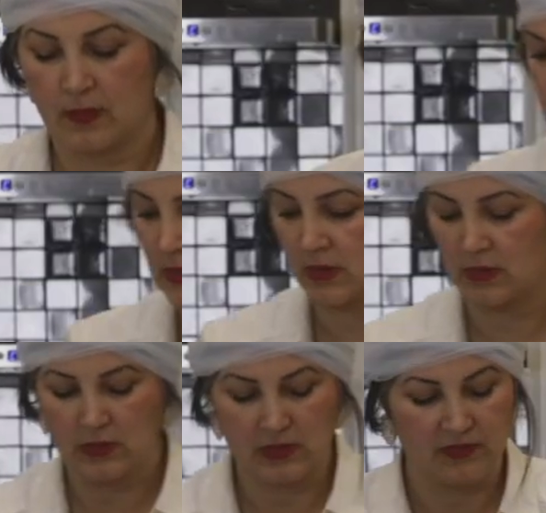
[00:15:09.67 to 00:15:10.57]
So
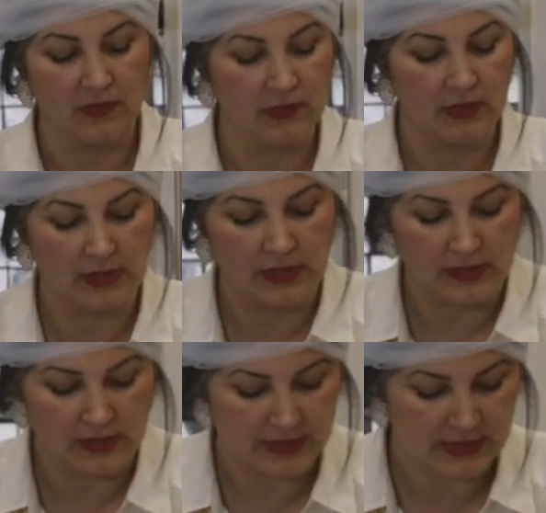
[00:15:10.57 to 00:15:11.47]
you definitely need
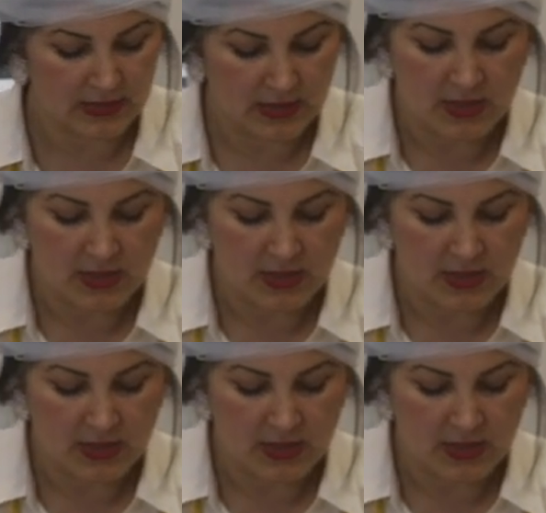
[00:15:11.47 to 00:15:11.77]
this